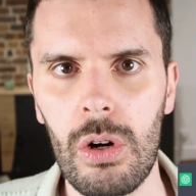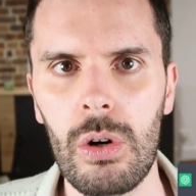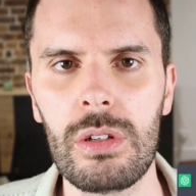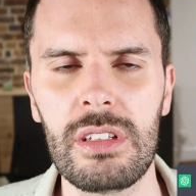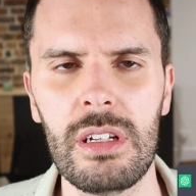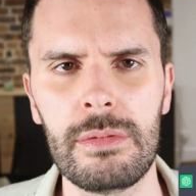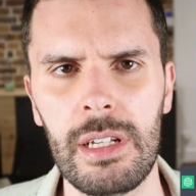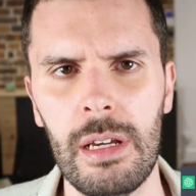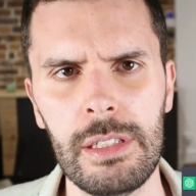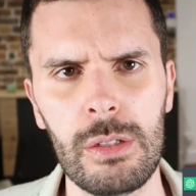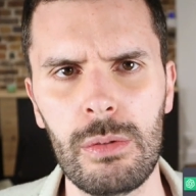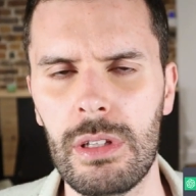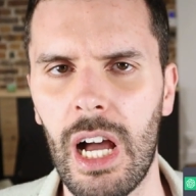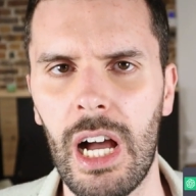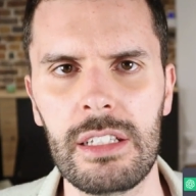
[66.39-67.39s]
Or sometimes it
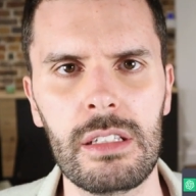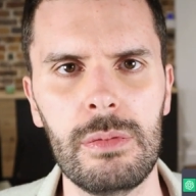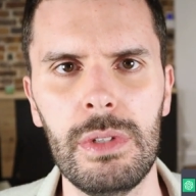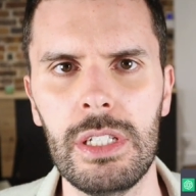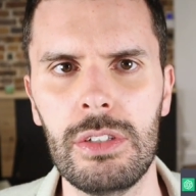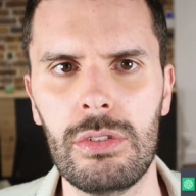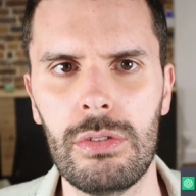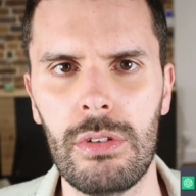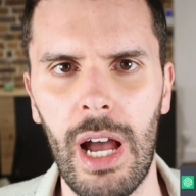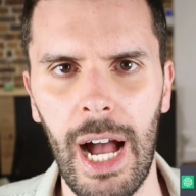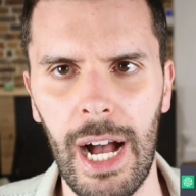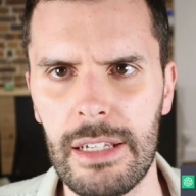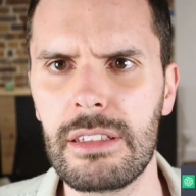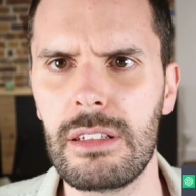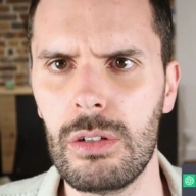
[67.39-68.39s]
will ask me to
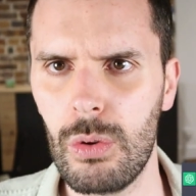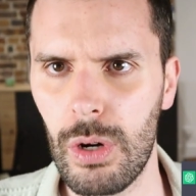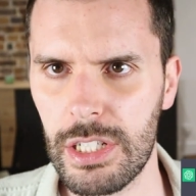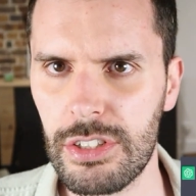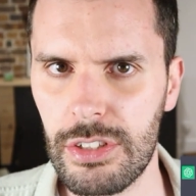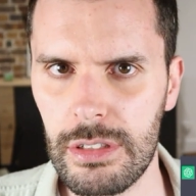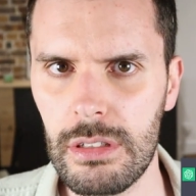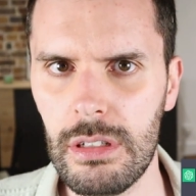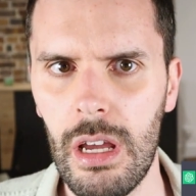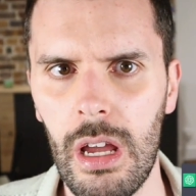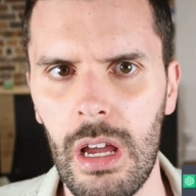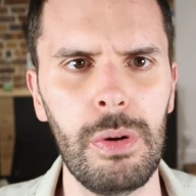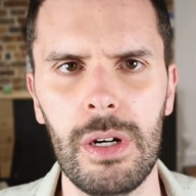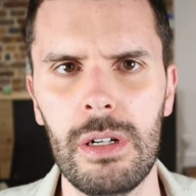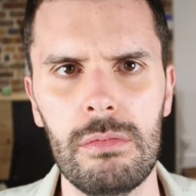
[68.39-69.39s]
ask a question,
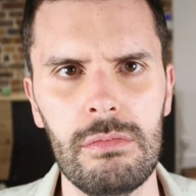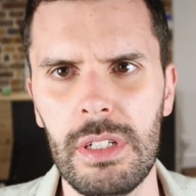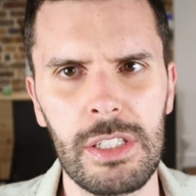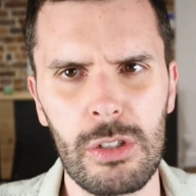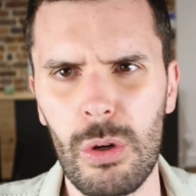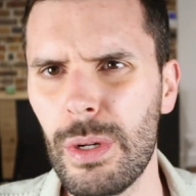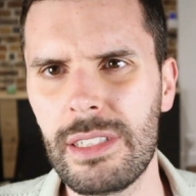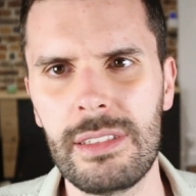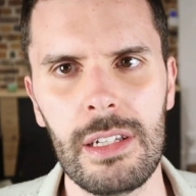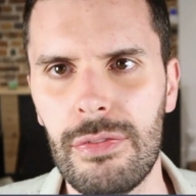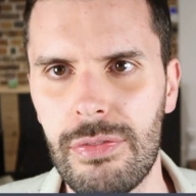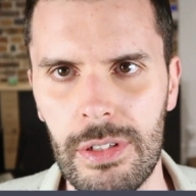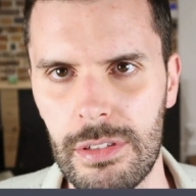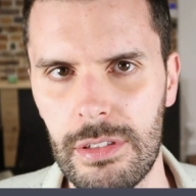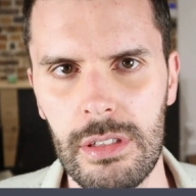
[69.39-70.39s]
but it's always
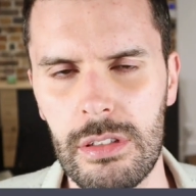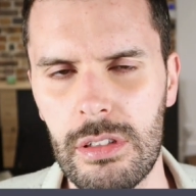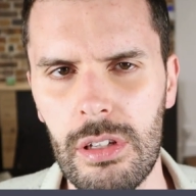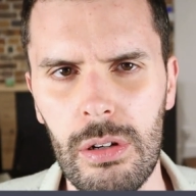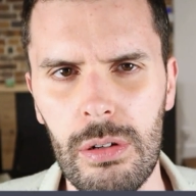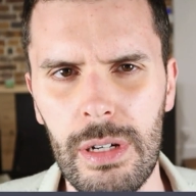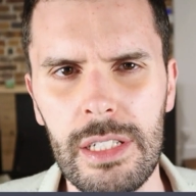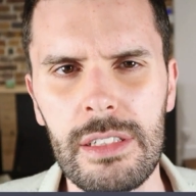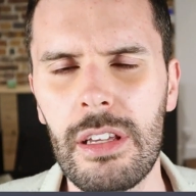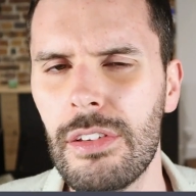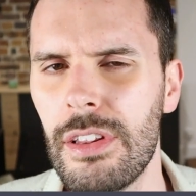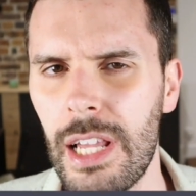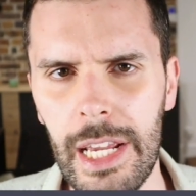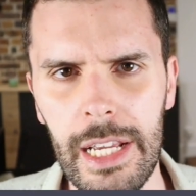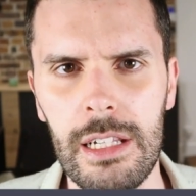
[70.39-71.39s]
different, so it's
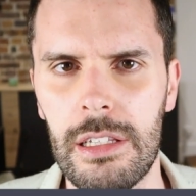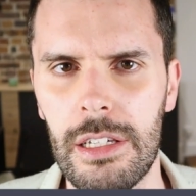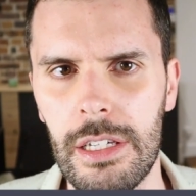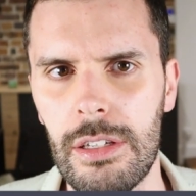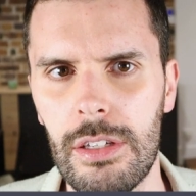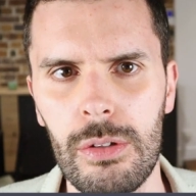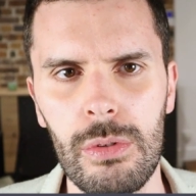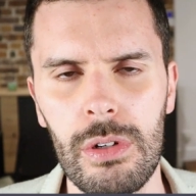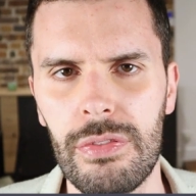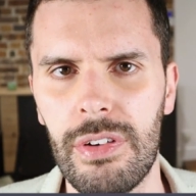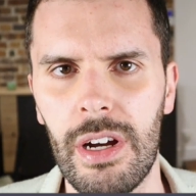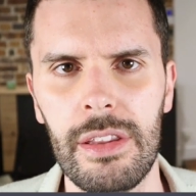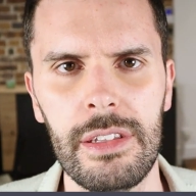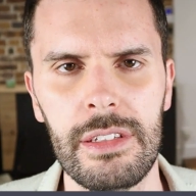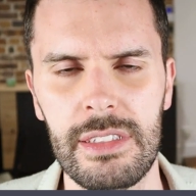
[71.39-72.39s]
unlikely you will
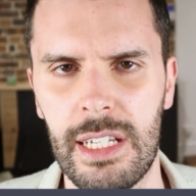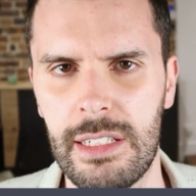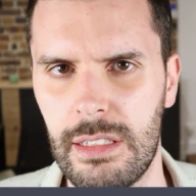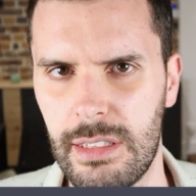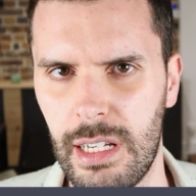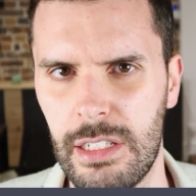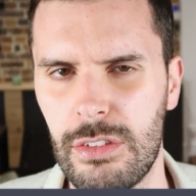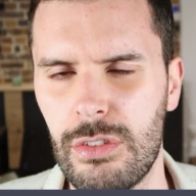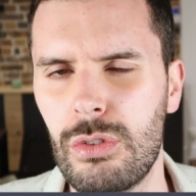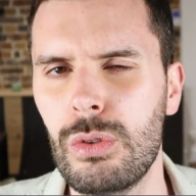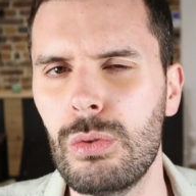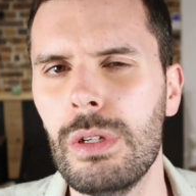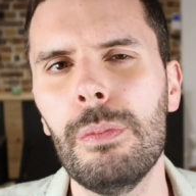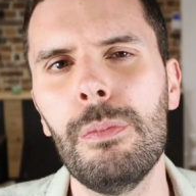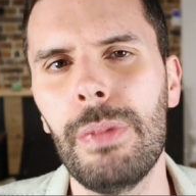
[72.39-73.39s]
find this exercise
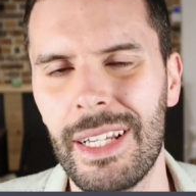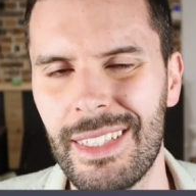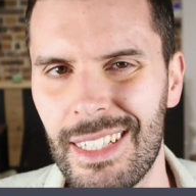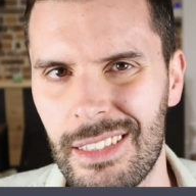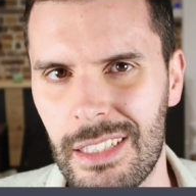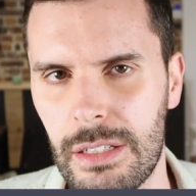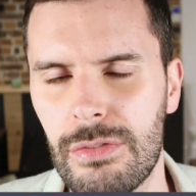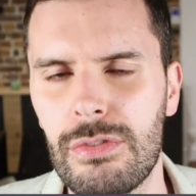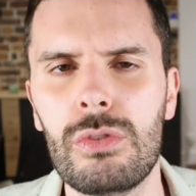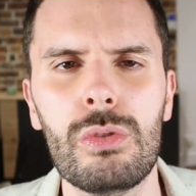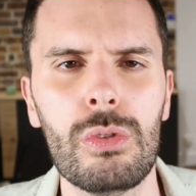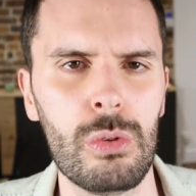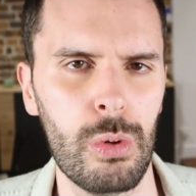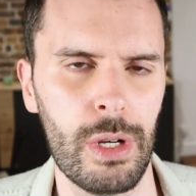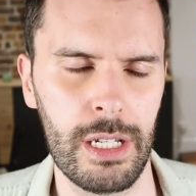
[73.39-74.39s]
too repetitive
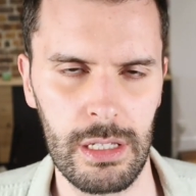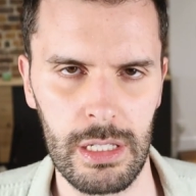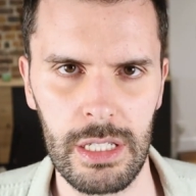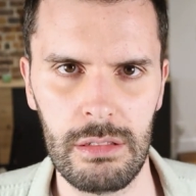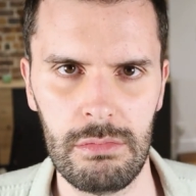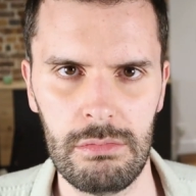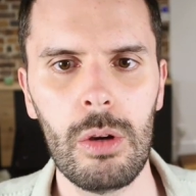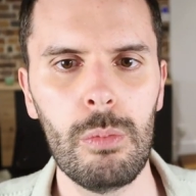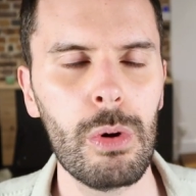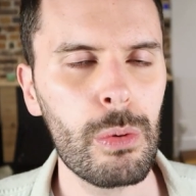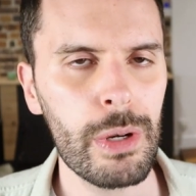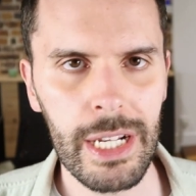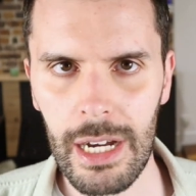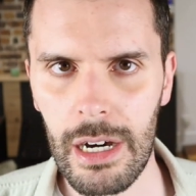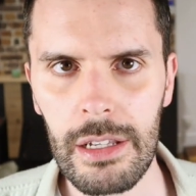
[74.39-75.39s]
too quickly. But
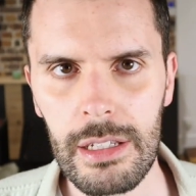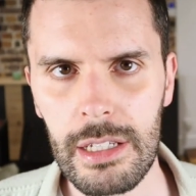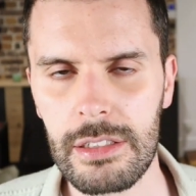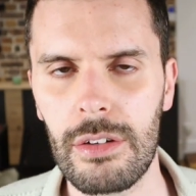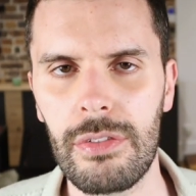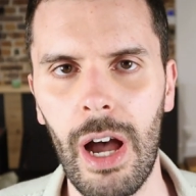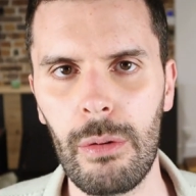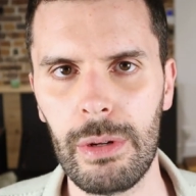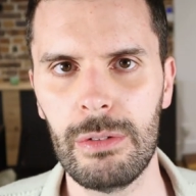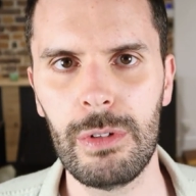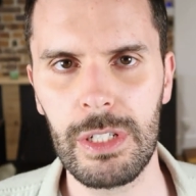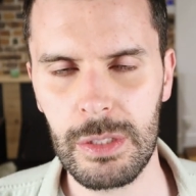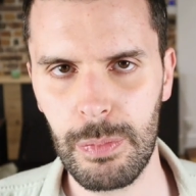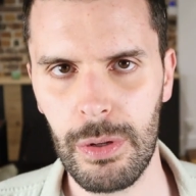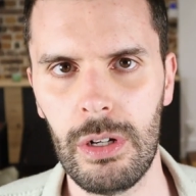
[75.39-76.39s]
regardless of how it
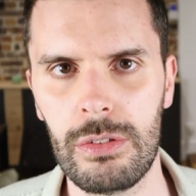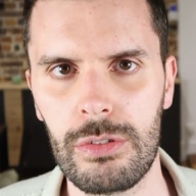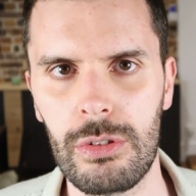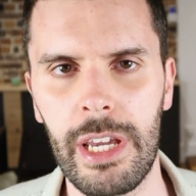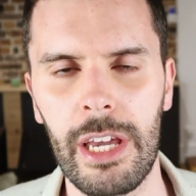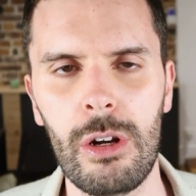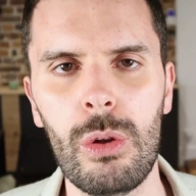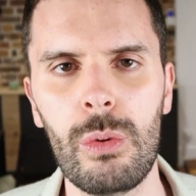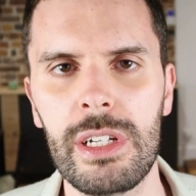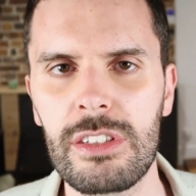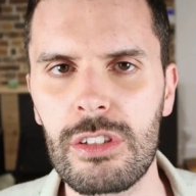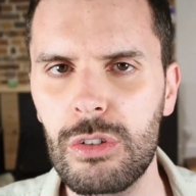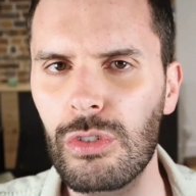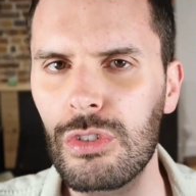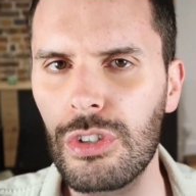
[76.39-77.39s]
responds, you can
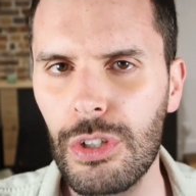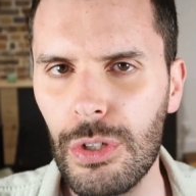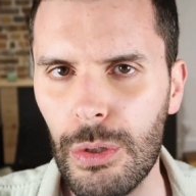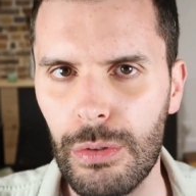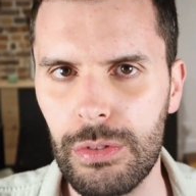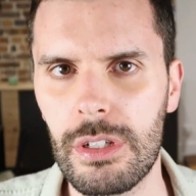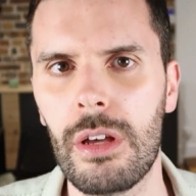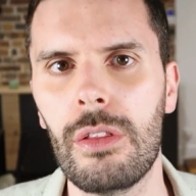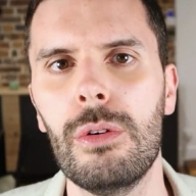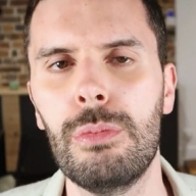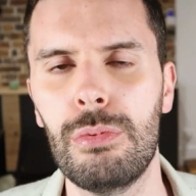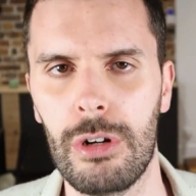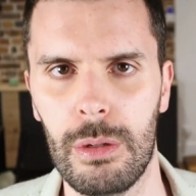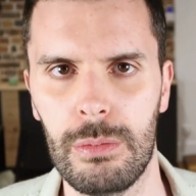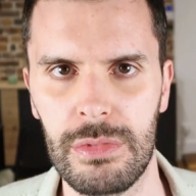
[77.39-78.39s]
always tune the
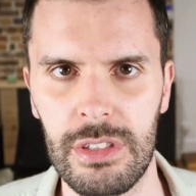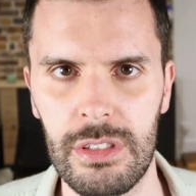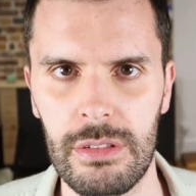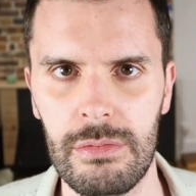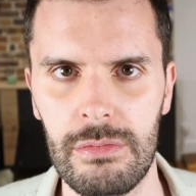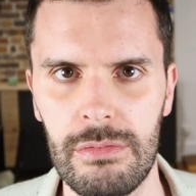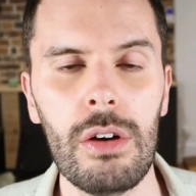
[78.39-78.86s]
prompts.